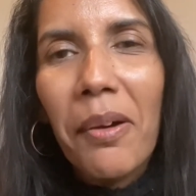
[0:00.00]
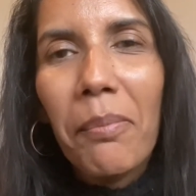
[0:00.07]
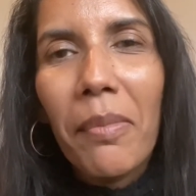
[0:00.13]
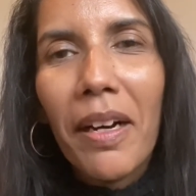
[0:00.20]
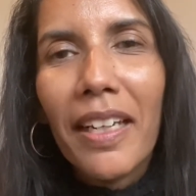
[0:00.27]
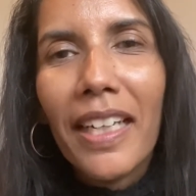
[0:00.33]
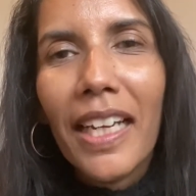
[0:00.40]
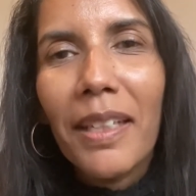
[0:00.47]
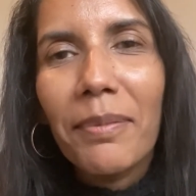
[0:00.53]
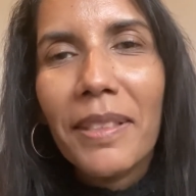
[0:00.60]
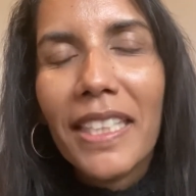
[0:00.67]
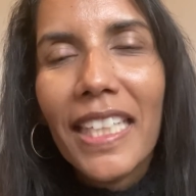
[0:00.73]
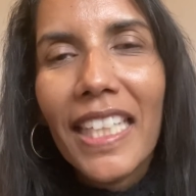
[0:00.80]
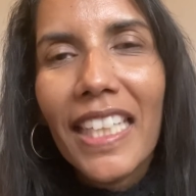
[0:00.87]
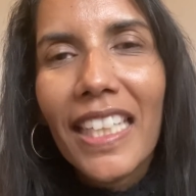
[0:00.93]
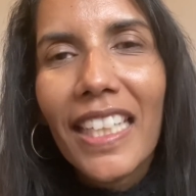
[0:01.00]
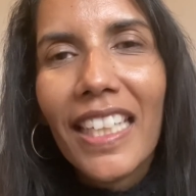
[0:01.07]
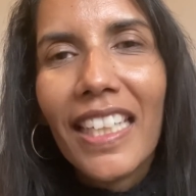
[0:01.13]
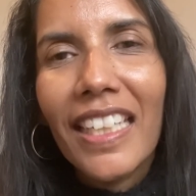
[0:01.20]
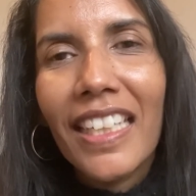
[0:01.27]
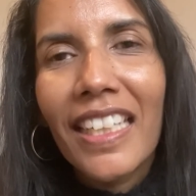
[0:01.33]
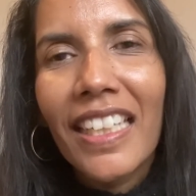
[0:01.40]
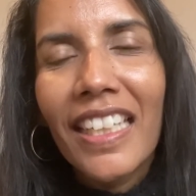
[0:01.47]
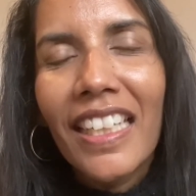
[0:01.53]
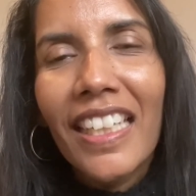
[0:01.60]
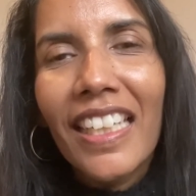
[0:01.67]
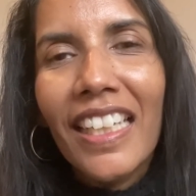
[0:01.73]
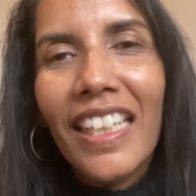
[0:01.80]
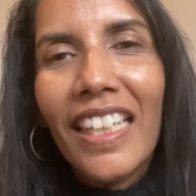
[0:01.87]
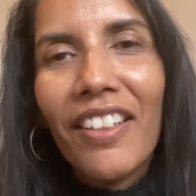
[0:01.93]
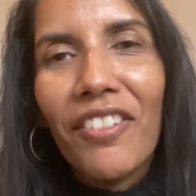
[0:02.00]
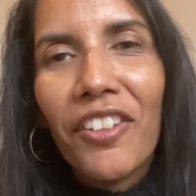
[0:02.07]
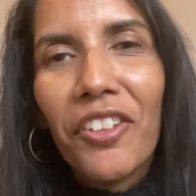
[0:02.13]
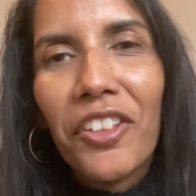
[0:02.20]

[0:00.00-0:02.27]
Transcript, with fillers: My name's Nick. If you're